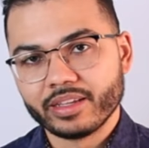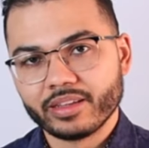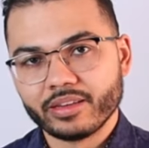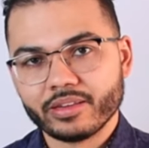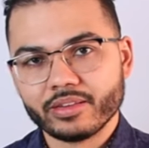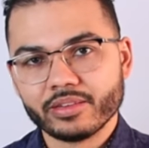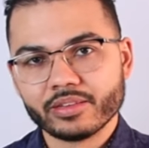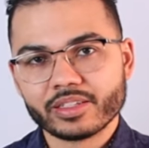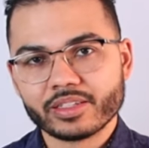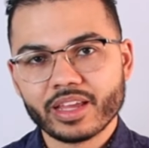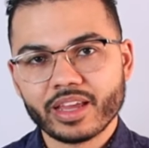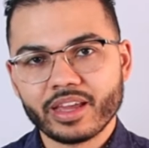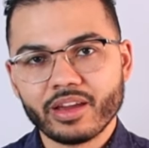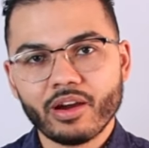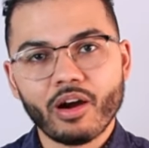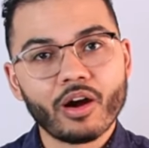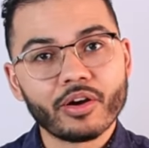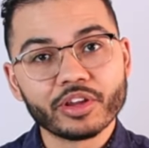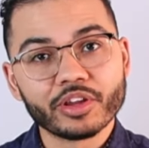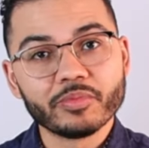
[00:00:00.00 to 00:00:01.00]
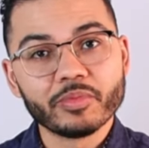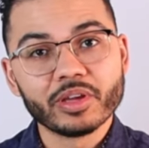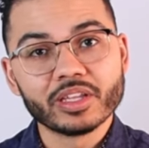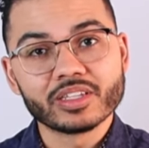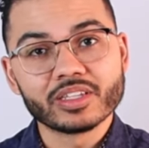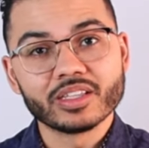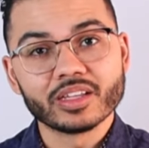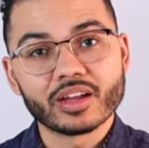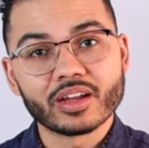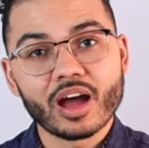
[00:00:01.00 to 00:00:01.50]
in, say,
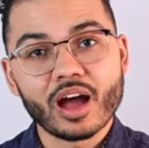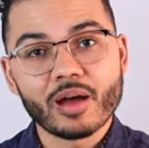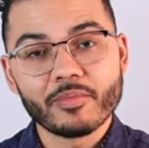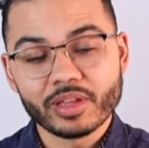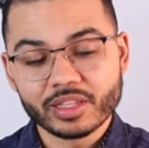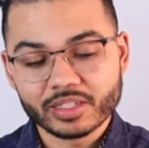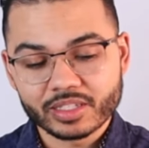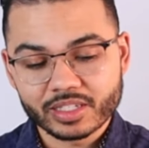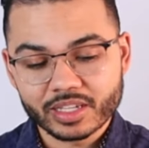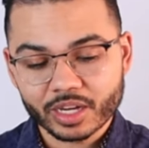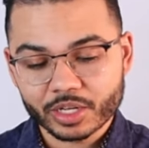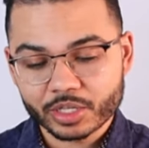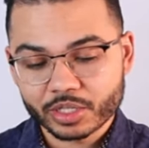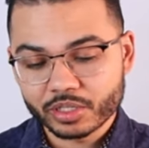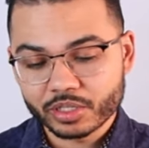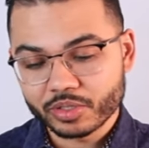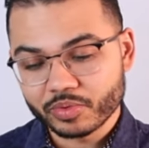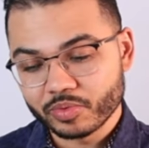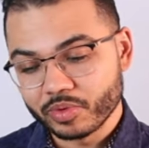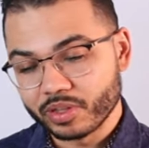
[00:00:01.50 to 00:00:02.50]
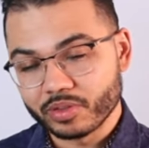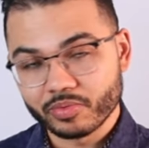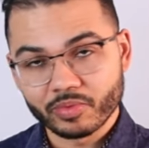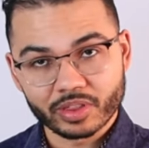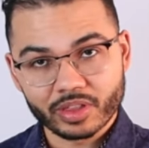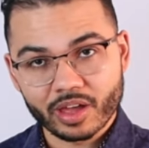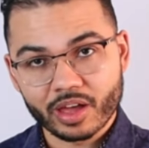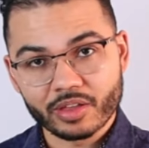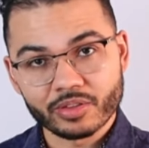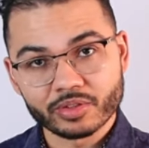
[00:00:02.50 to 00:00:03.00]
arguments in the comment sections with,
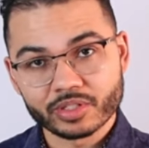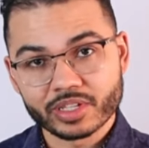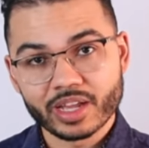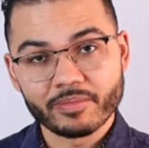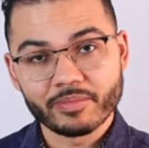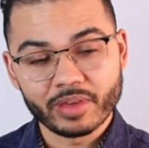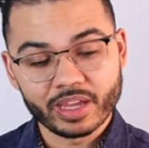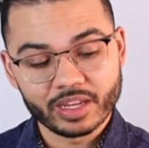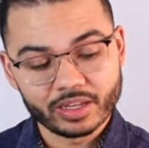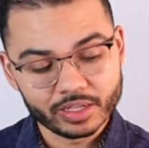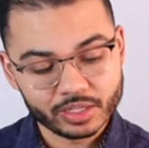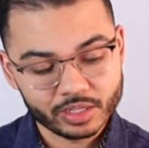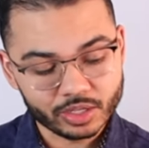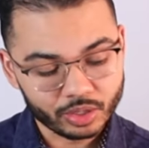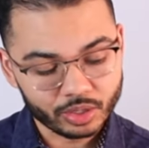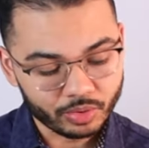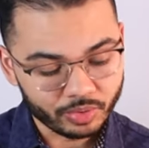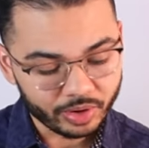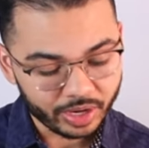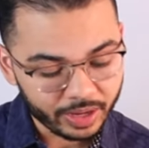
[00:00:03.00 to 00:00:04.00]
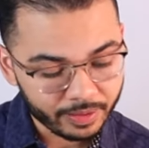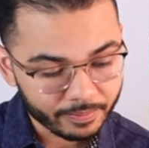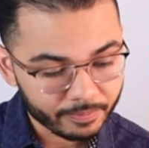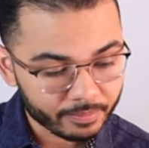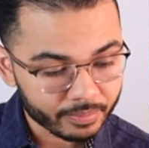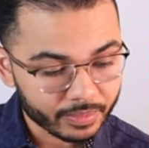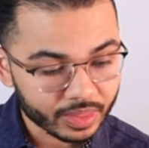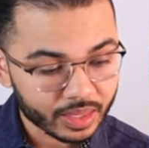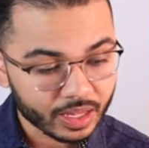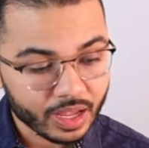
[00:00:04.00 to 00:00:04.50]
with others that may disagree.
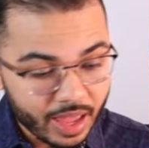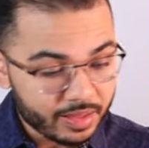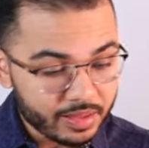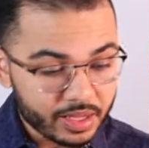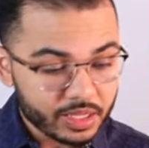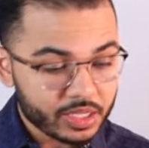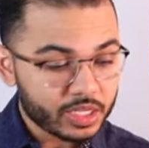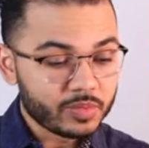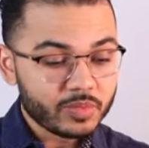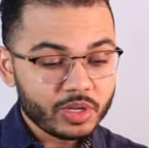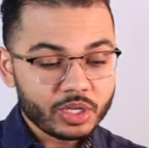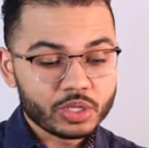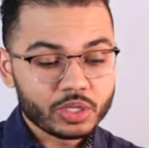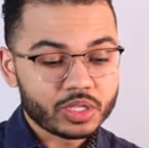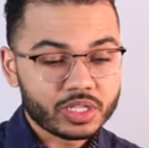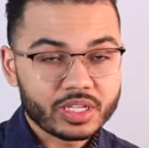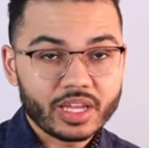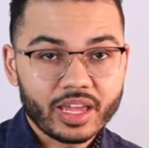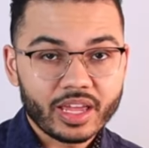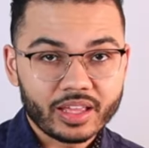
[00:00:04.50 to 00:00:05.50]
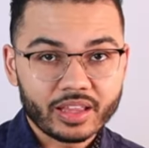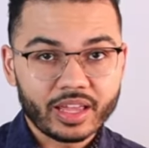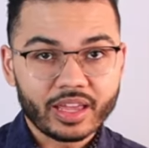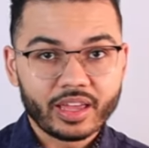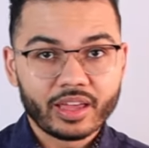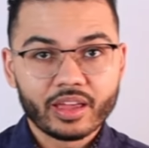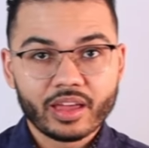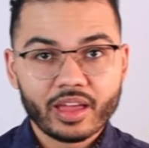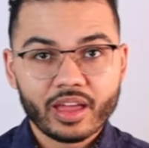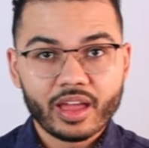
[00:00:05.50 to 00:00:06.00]
And this is me just saying,
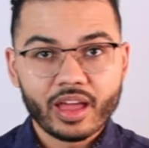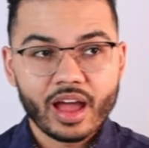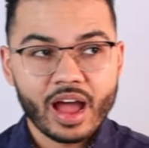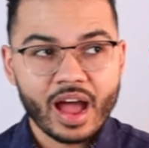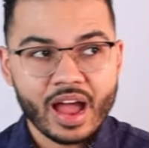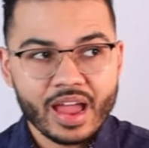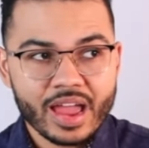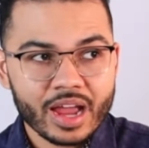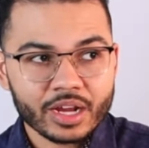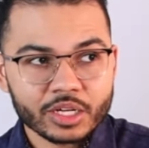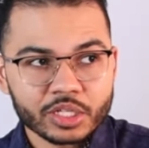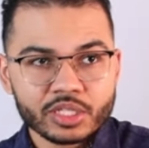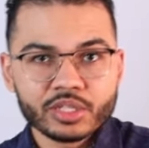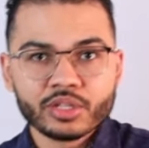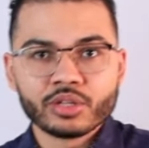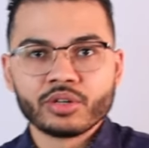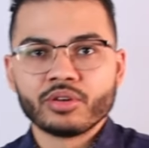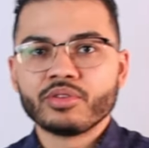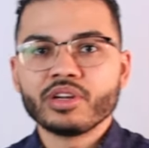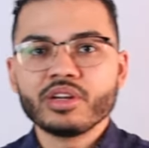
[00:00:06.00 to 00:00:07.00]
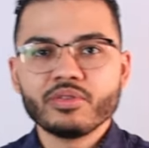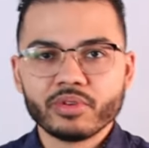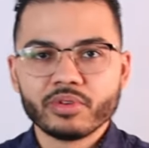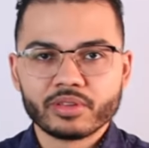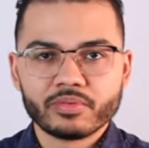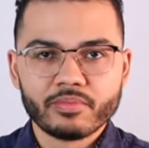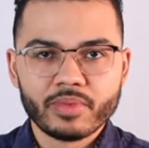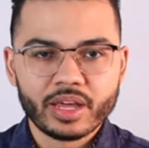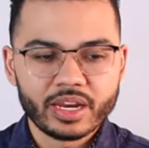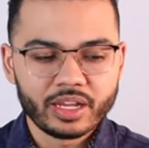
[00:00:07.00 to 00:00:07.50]
like, I actually agree
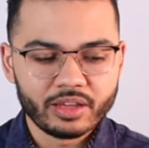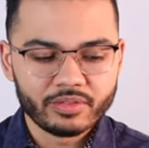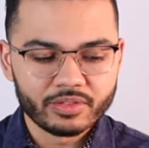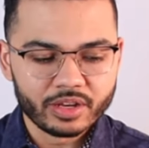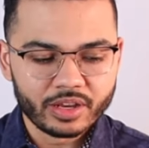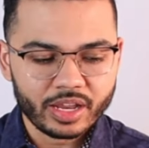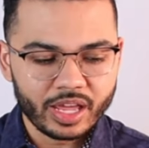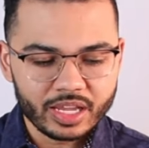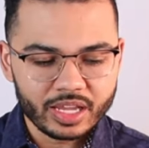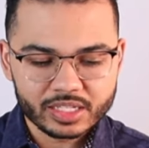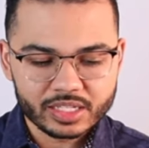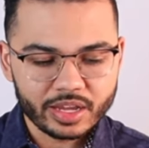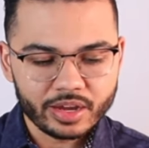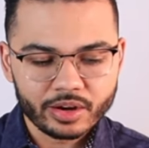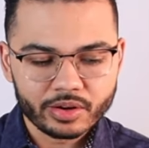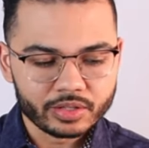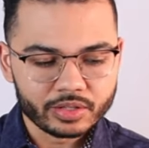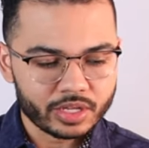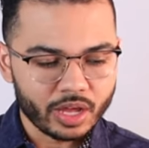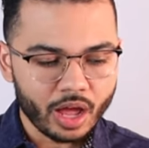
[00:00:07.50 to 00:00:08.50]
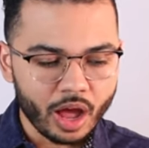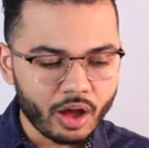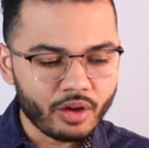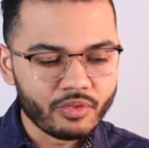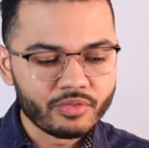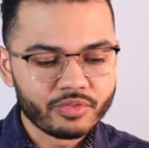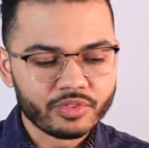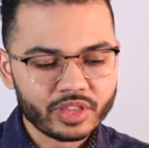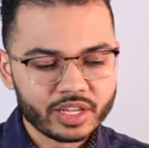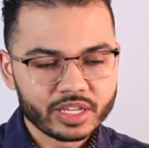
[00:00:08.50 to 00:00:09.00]
with many of the naysayers
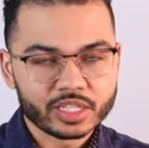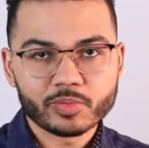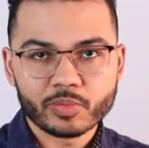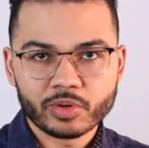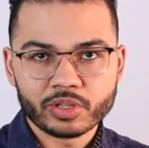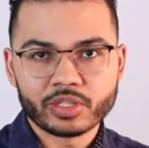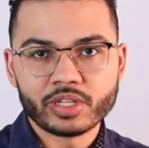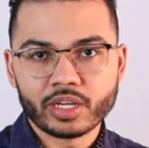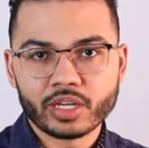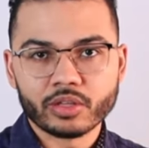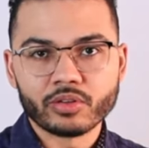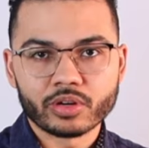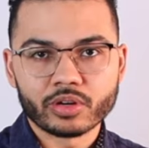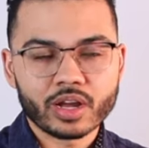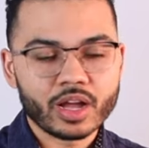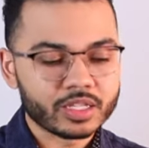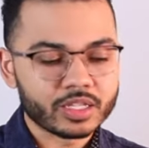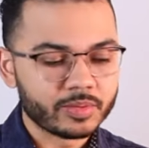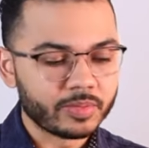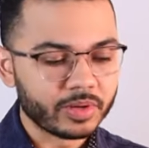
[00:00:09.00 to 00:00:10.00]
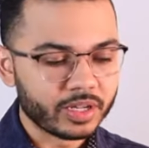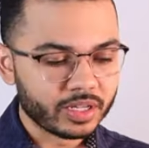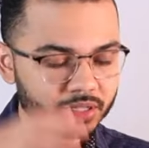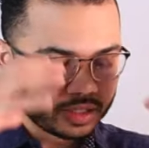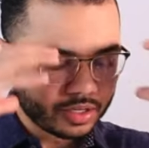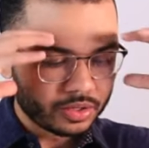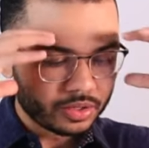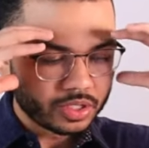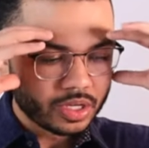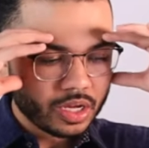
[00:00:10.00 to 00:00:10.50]
of this particular concept
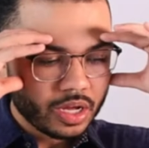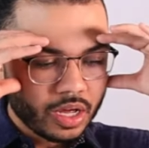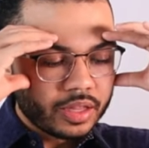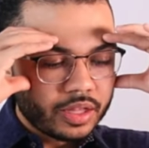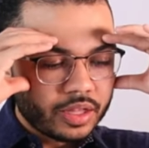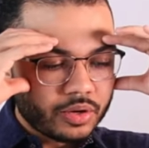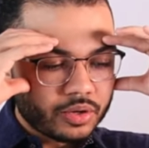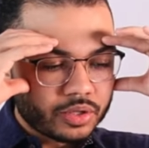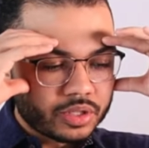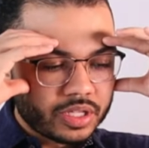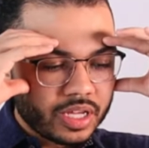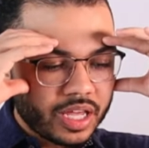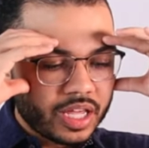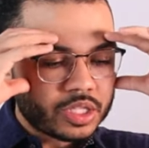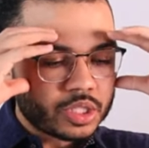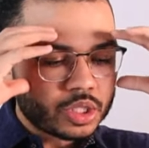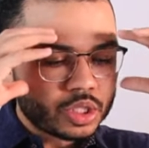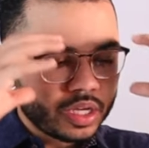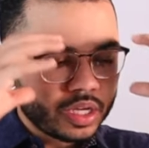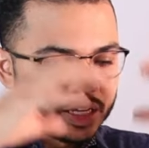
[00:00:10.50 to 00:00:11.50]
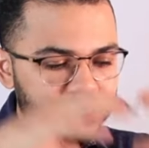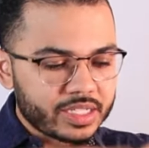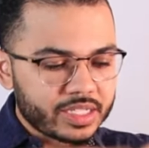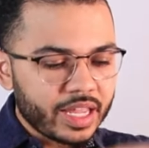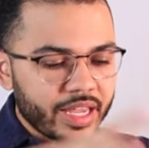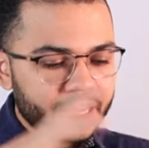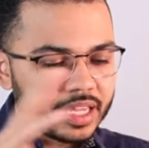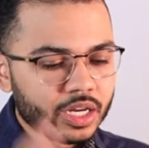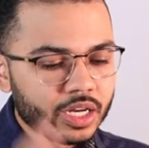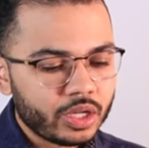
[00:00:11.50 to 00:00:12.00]
because there's there's it's it's
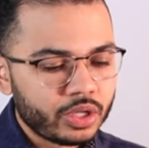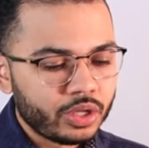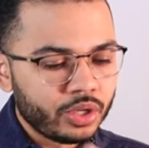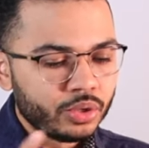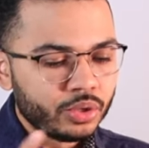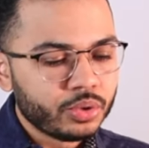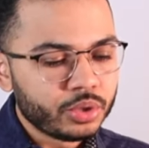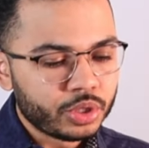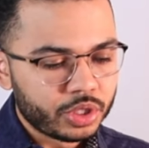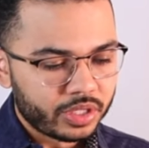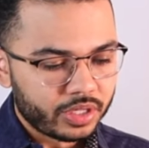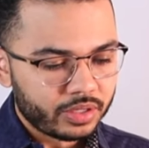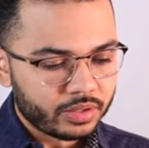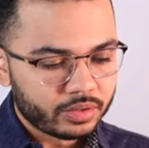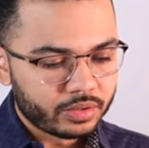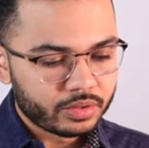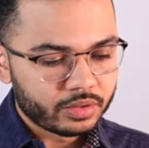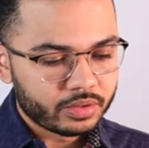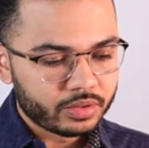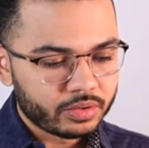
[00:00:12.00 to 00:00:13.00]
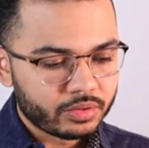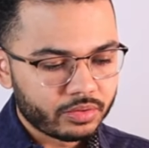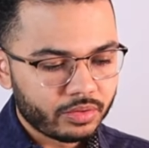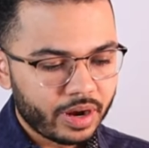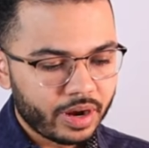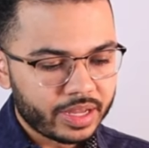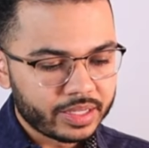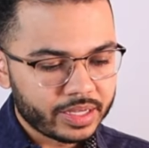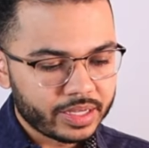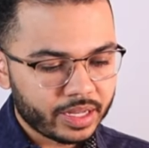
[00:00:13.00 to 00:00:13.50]
like an illusion,
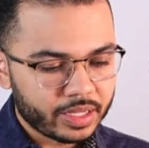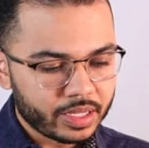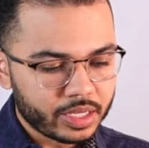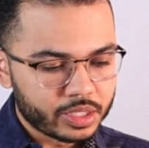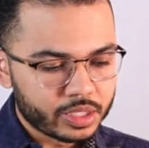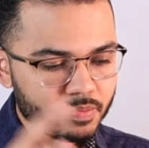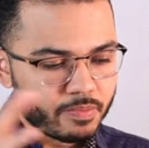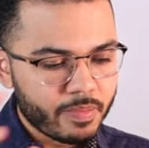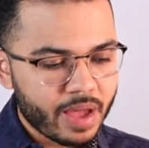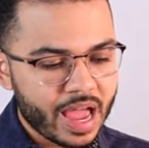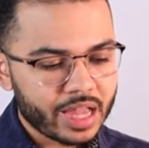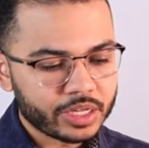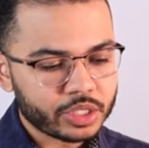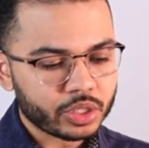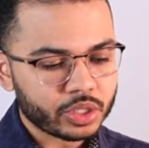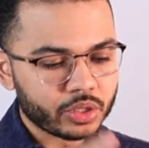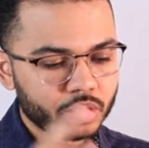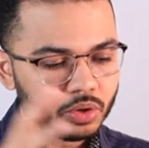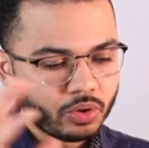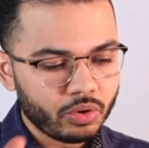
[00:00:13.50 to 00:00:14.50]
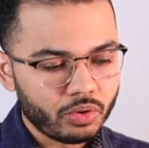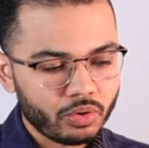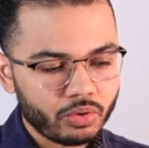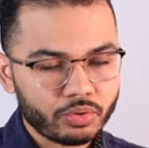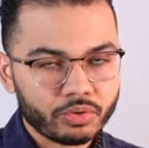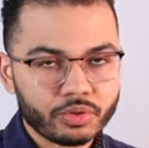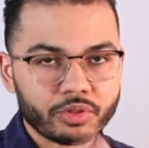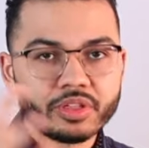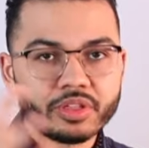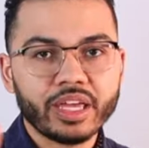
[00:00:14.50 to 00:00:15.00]
right? It's like this
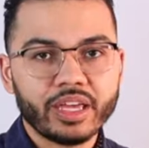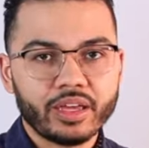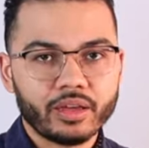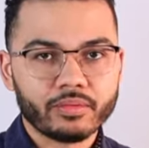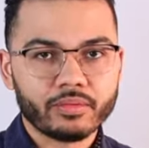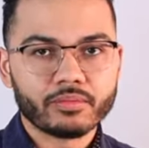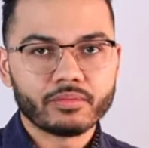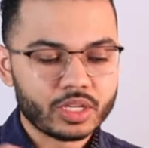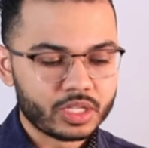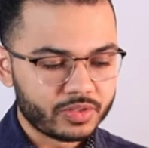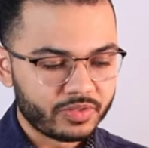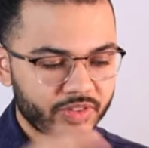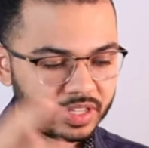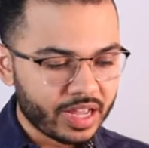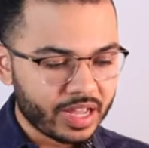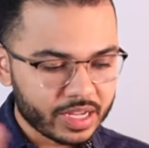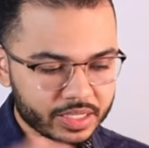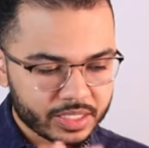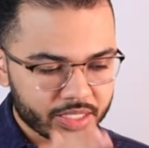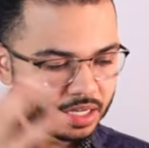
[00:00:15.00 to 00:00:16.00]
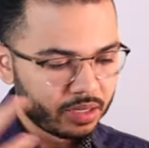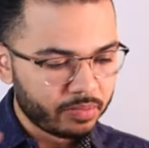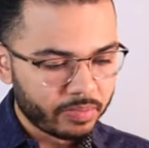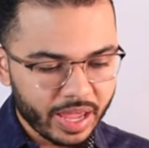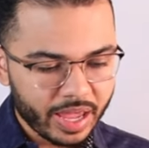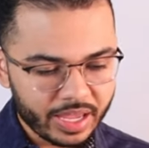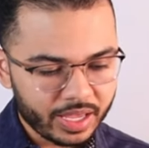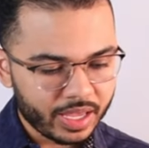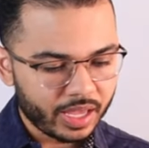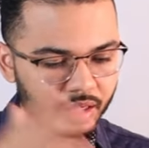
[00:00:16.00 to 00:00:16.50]
magical thing, this velocity
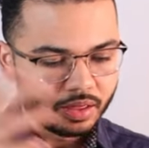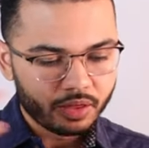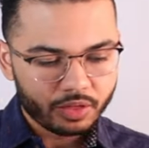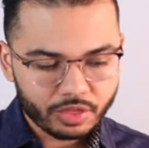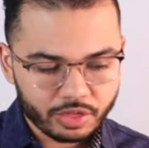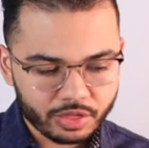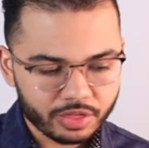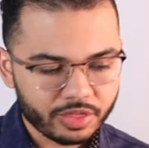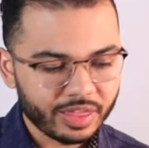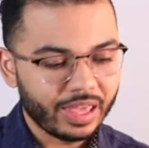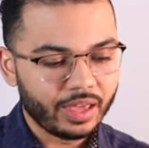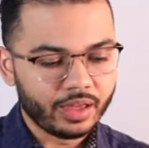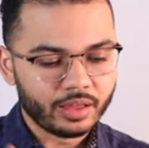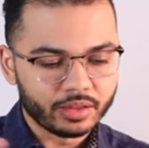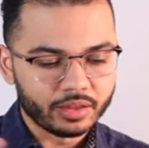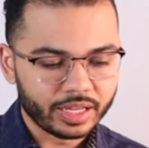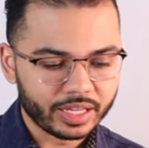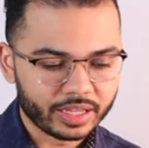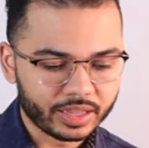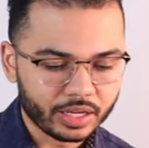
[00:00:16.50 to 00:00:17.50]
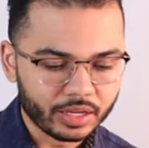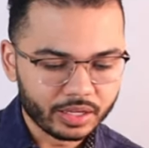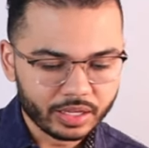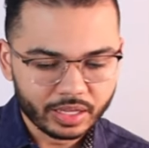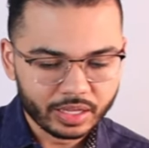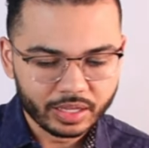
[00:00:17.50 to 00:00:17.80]
banking thing. Like the, it,